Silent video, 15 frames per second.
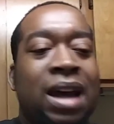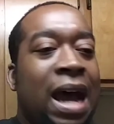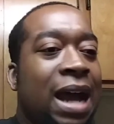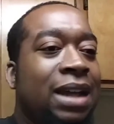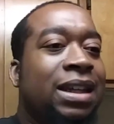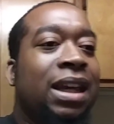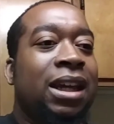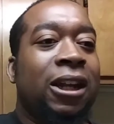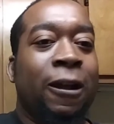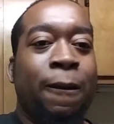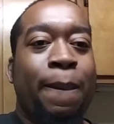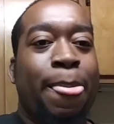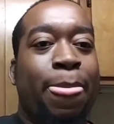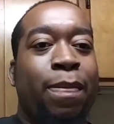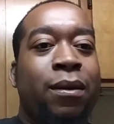I get
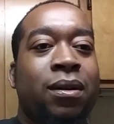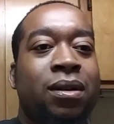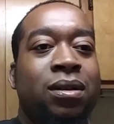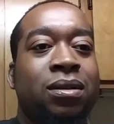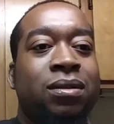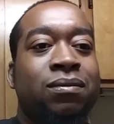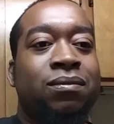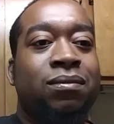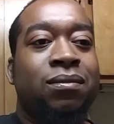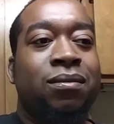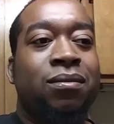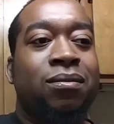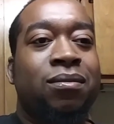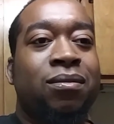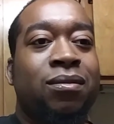it.
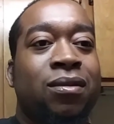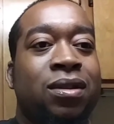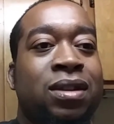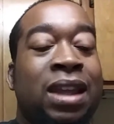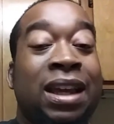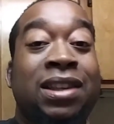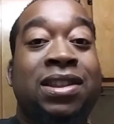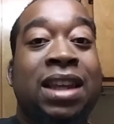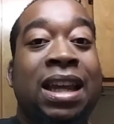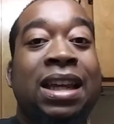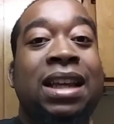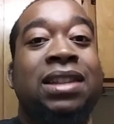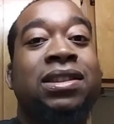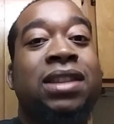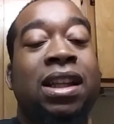They say
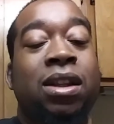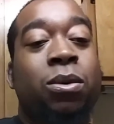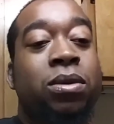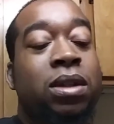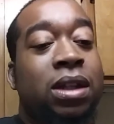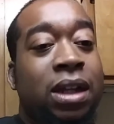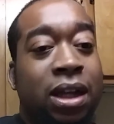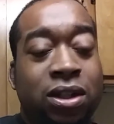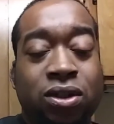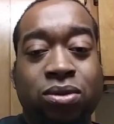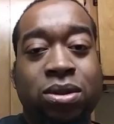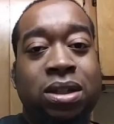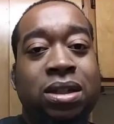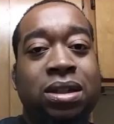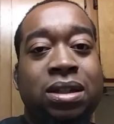he's dealing with an
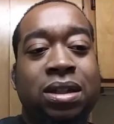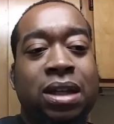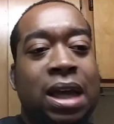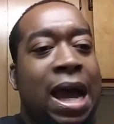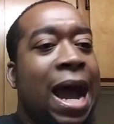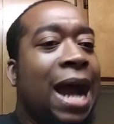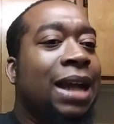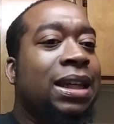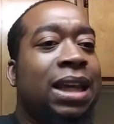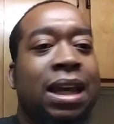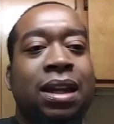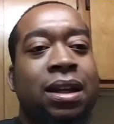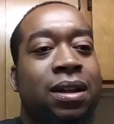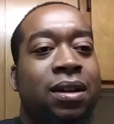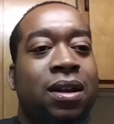injury. I
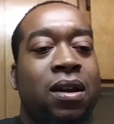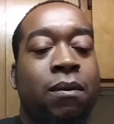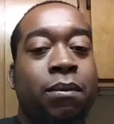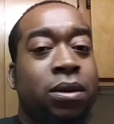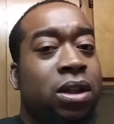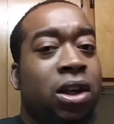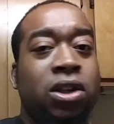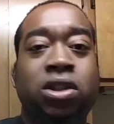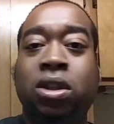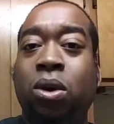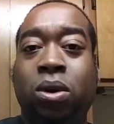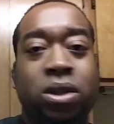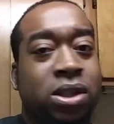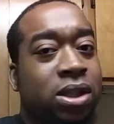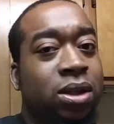get it. But there's
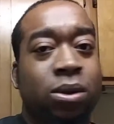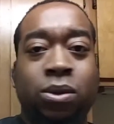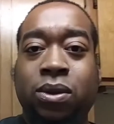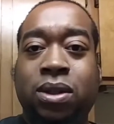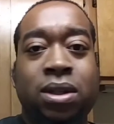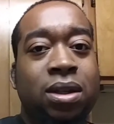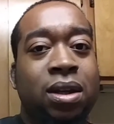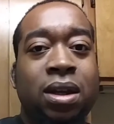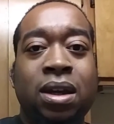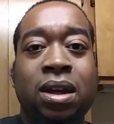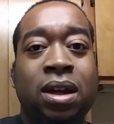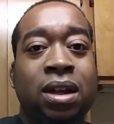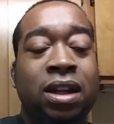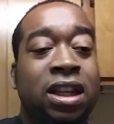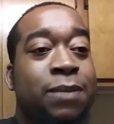no excuse.
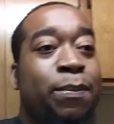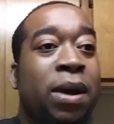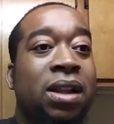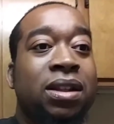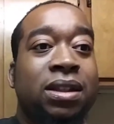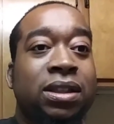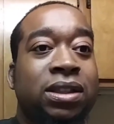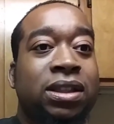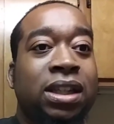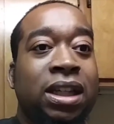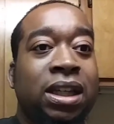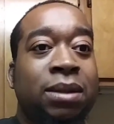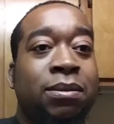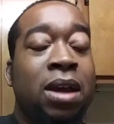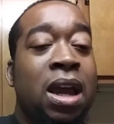This Pelicans
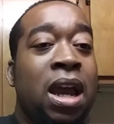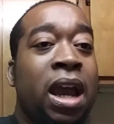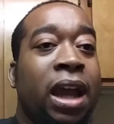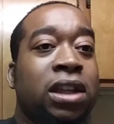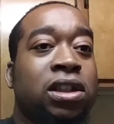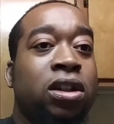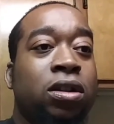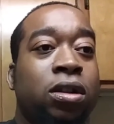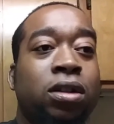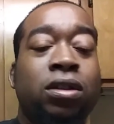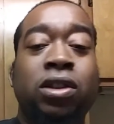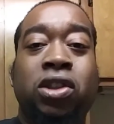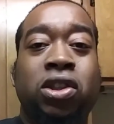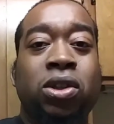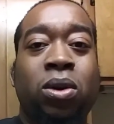team is
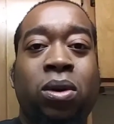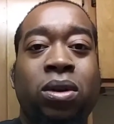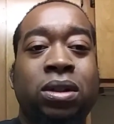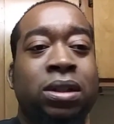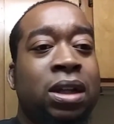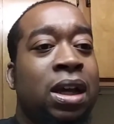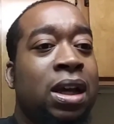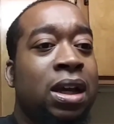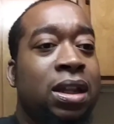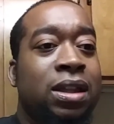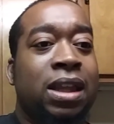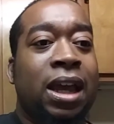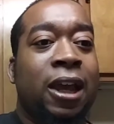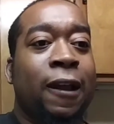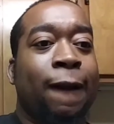clearly showing
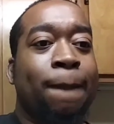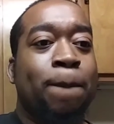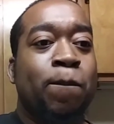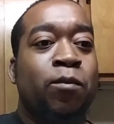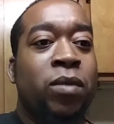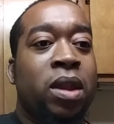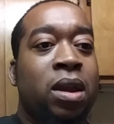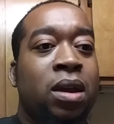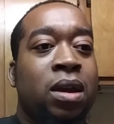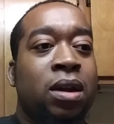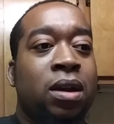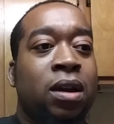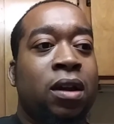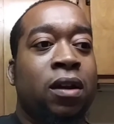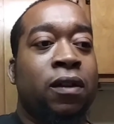that
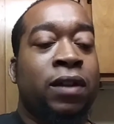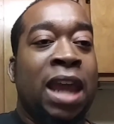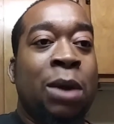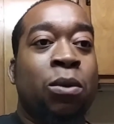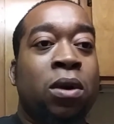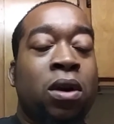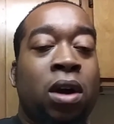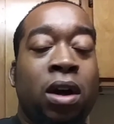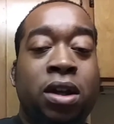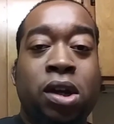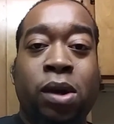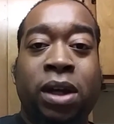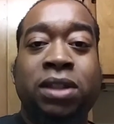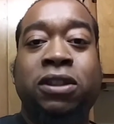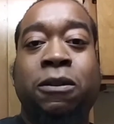they were
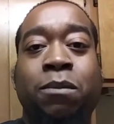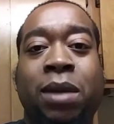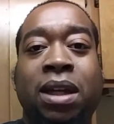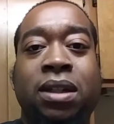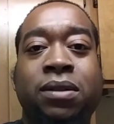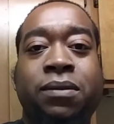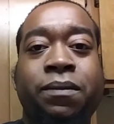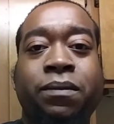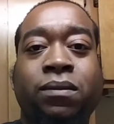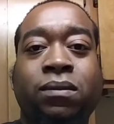underestimated